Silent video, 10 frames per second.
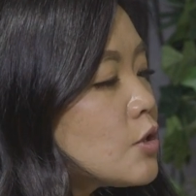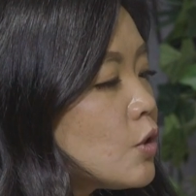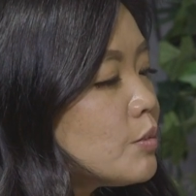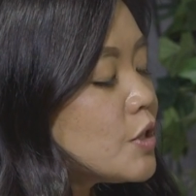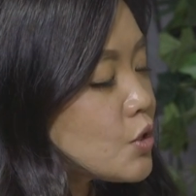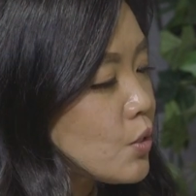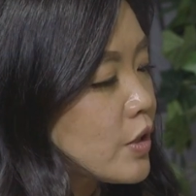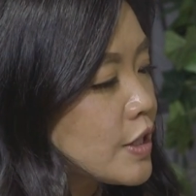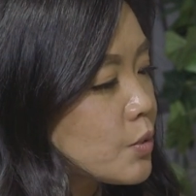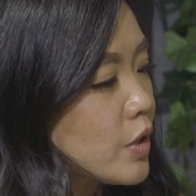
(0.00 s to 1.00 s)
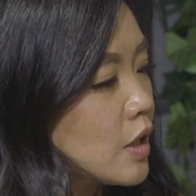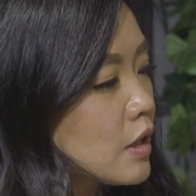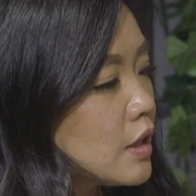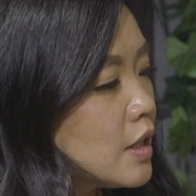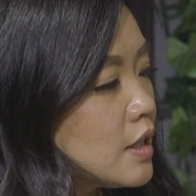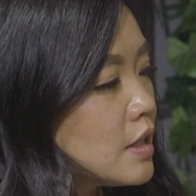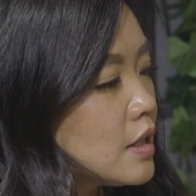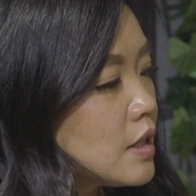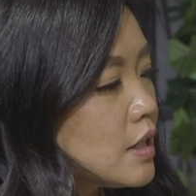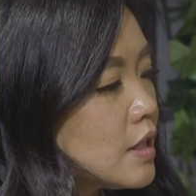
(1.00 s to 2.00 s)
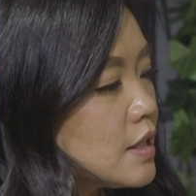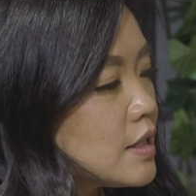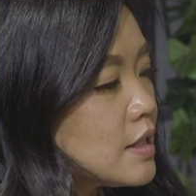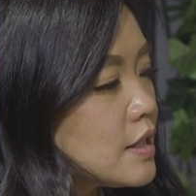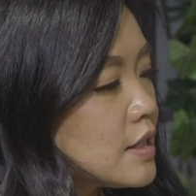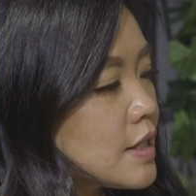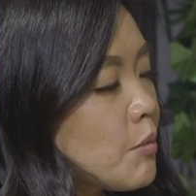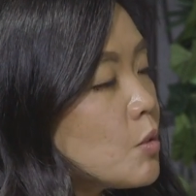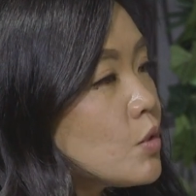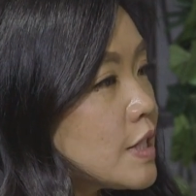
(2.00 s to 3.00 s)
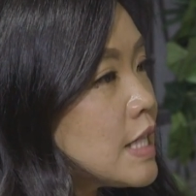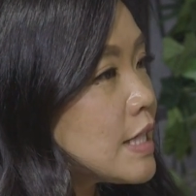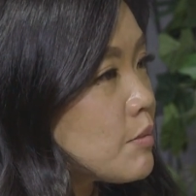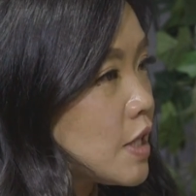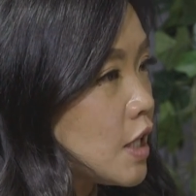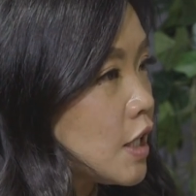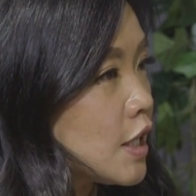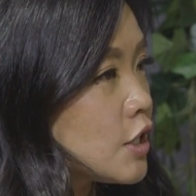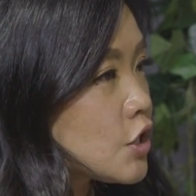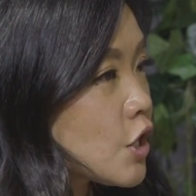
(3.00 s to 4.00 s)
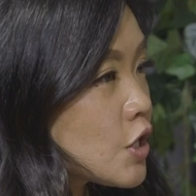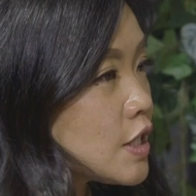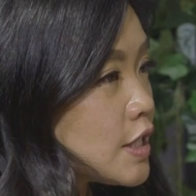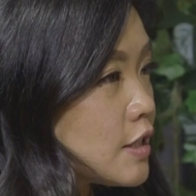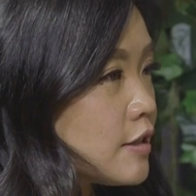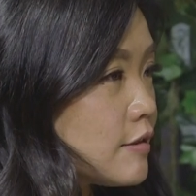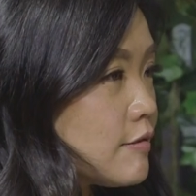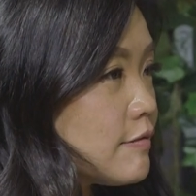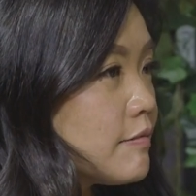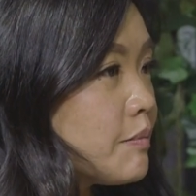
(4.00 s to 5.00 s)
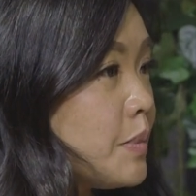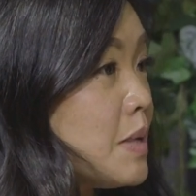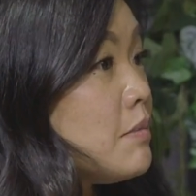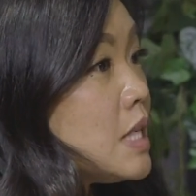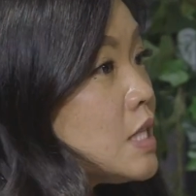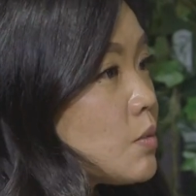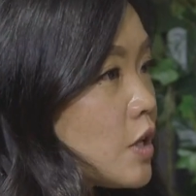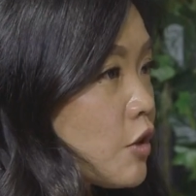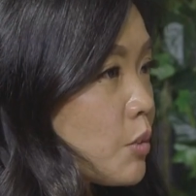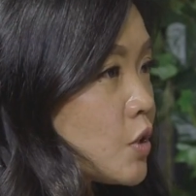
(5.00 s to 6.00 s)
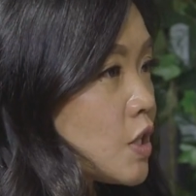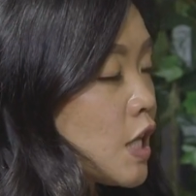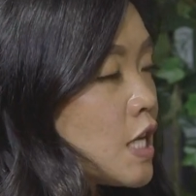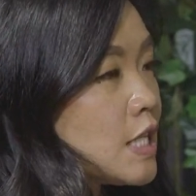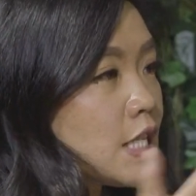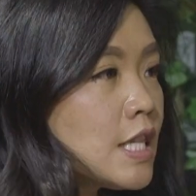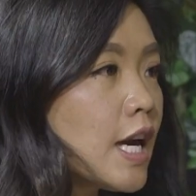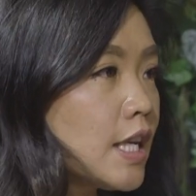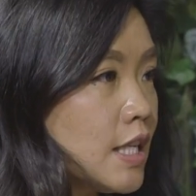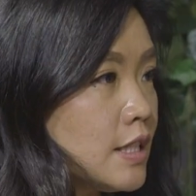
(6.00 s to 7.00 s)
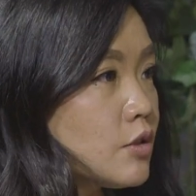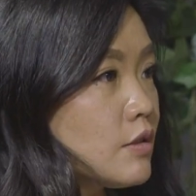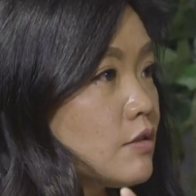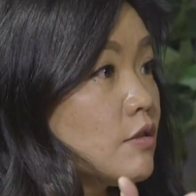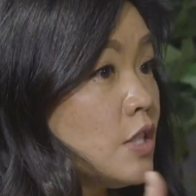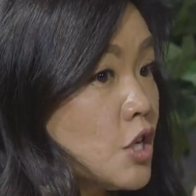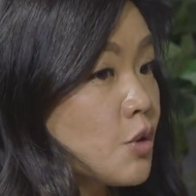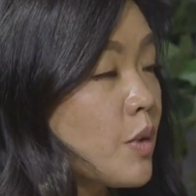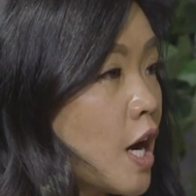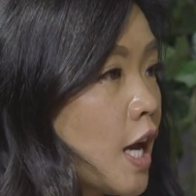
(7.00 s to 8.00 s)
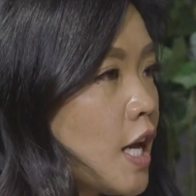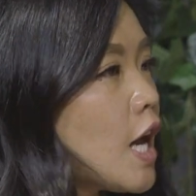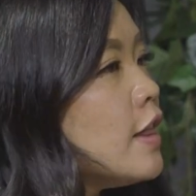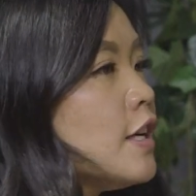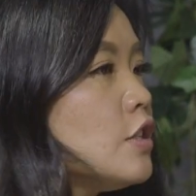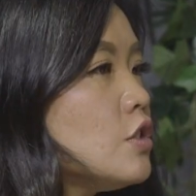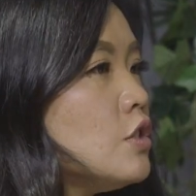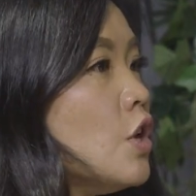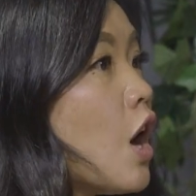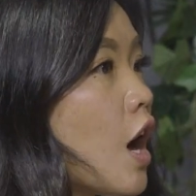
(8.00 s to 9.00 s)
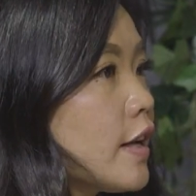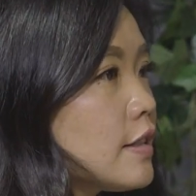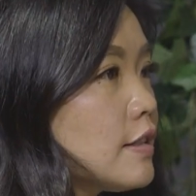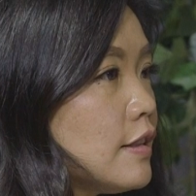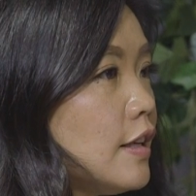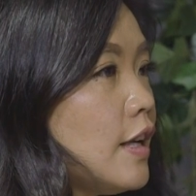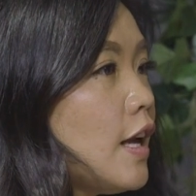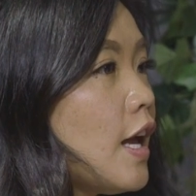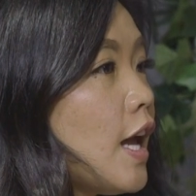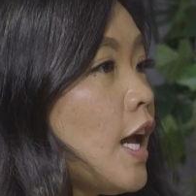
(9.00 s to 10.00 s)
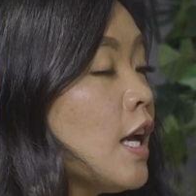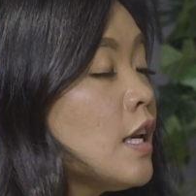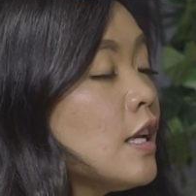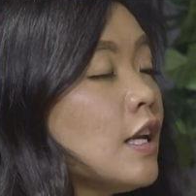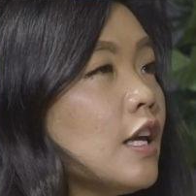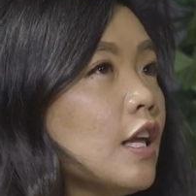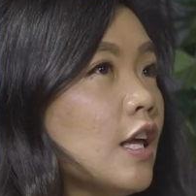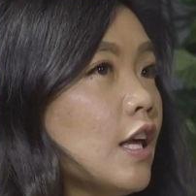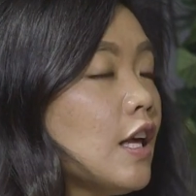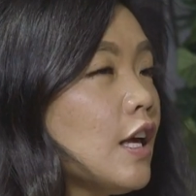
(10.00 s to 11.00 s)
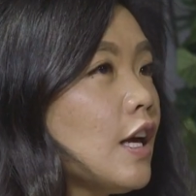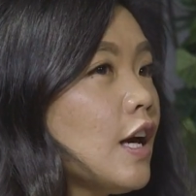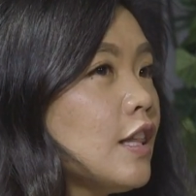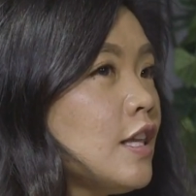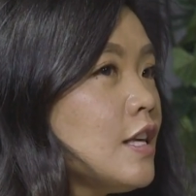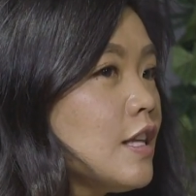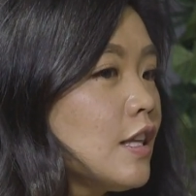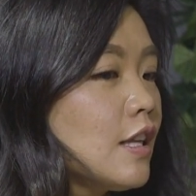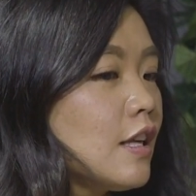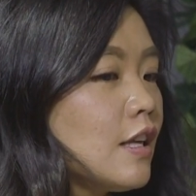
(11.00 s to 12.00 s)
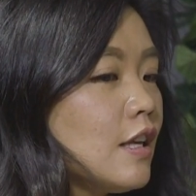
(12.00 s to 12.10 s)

he's told me stories where someone will say something and start to be mean to another person and see that he's nearby and then not. And I think,